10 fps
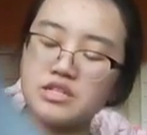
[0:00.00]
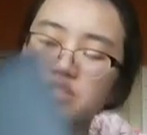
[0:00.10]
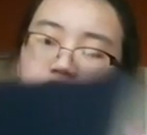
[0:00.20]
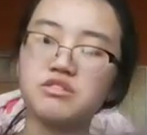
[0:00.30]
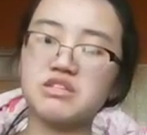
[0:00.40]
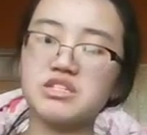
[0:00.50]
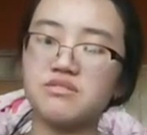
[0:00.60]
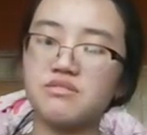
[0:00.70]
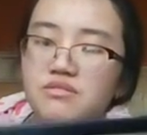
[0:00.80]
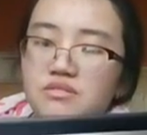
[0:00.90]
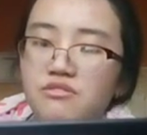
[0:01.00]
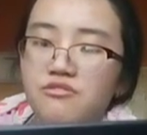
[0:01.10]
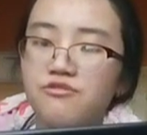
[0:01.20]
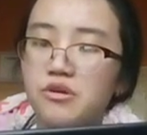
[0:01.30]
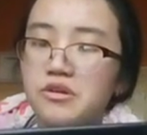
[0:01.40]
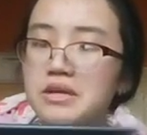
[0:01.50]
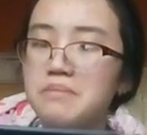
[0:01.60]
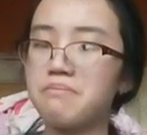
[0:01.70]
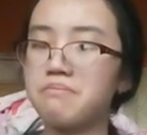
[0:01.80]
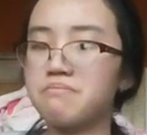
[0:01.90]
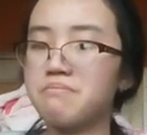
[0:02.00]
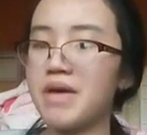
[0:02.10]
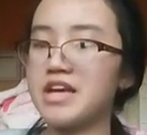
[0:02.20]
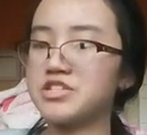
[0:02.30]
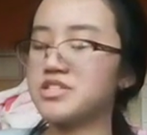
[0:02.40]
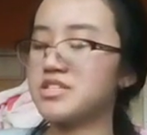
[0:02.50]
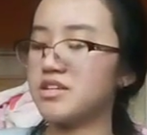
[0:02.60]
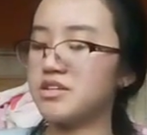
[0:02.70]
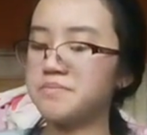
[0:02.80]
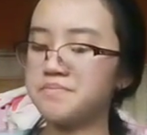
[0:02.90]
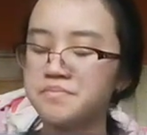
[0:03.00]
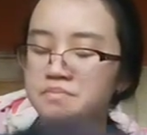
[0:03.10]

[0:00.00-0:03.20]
It's got these foily pages here,